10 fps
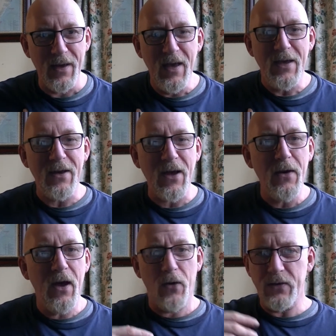you know,
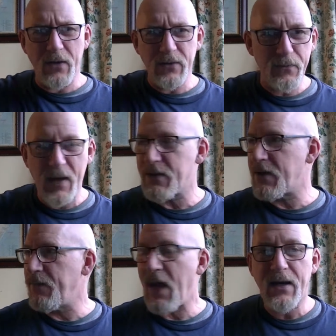or don't speak
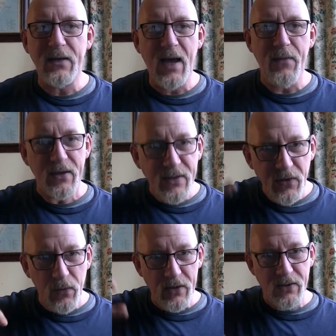to academics. If
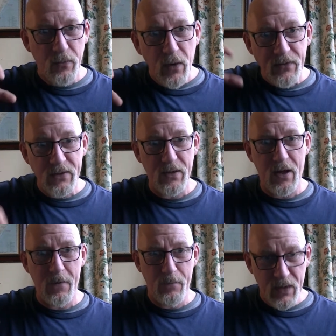you actually want to
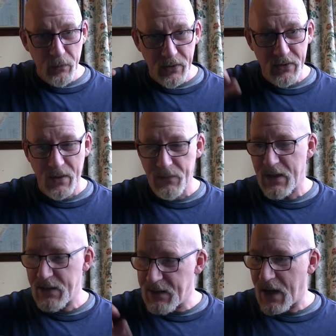know what
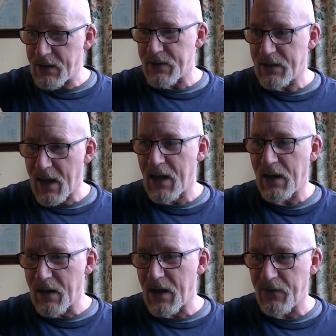somebody's day-to-day
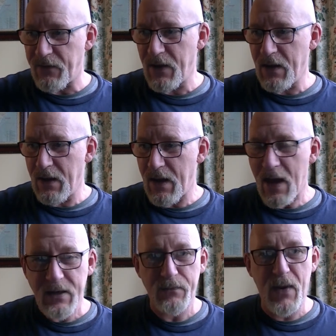life
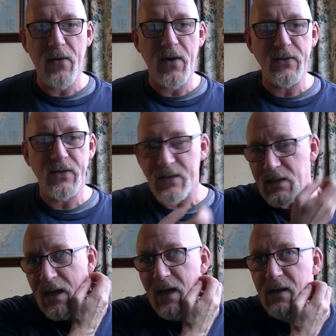experience is
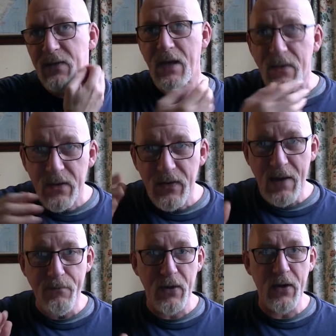like, then
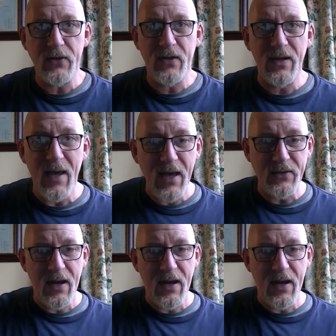that person is an